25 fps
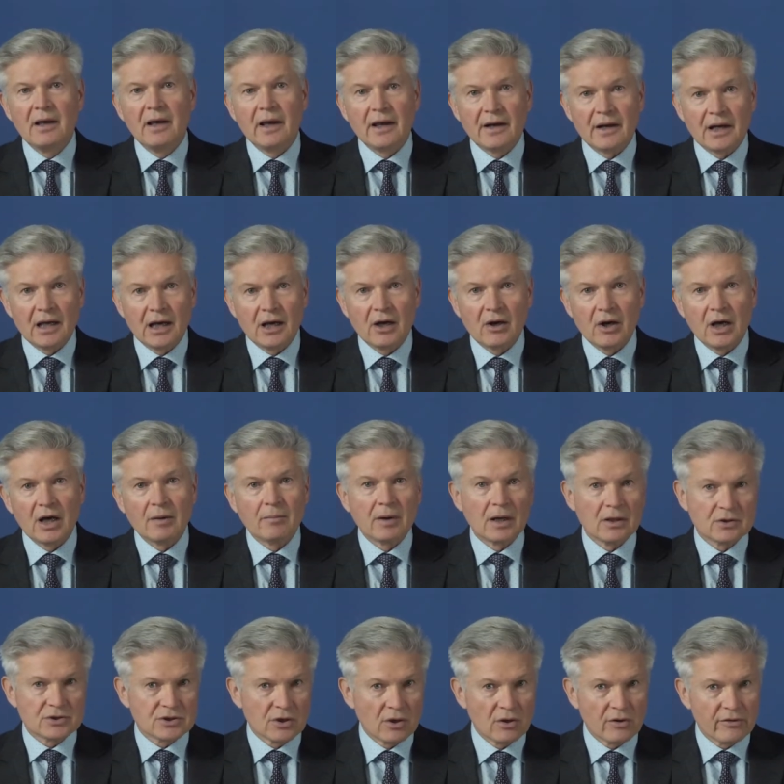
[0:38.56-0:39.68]
And now
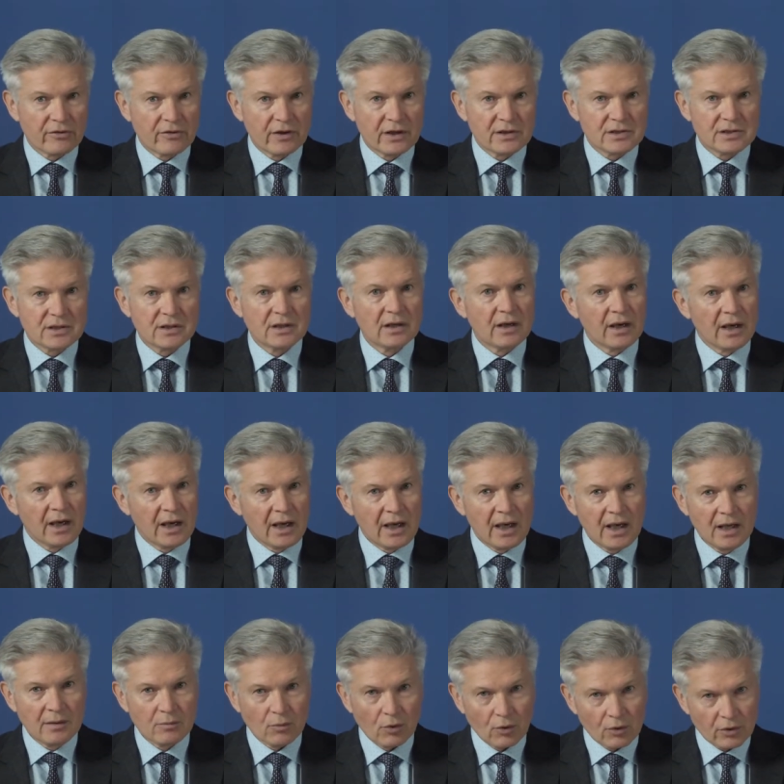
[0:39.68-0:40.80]
about all this
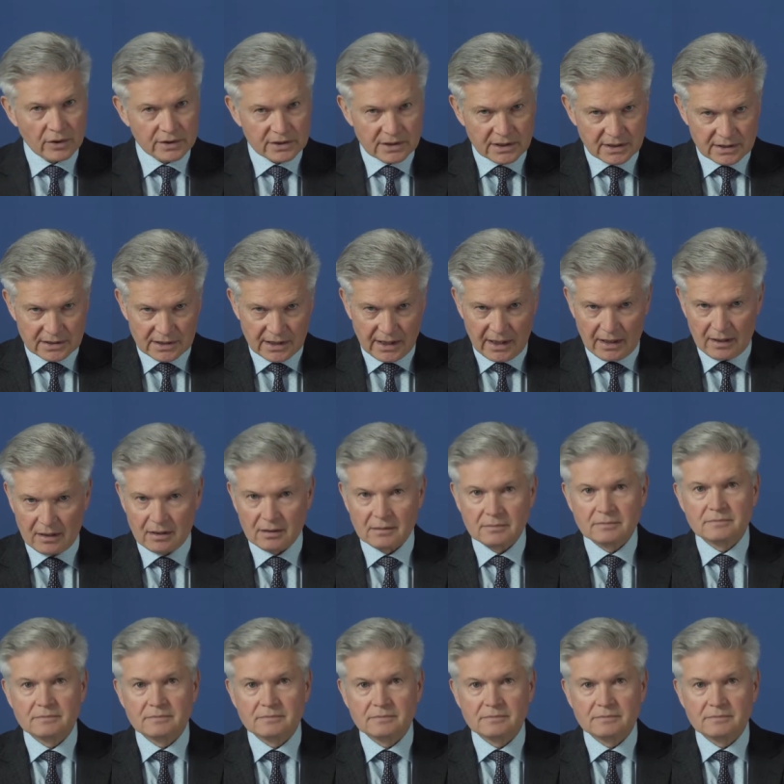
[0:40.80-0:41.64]
in more detail.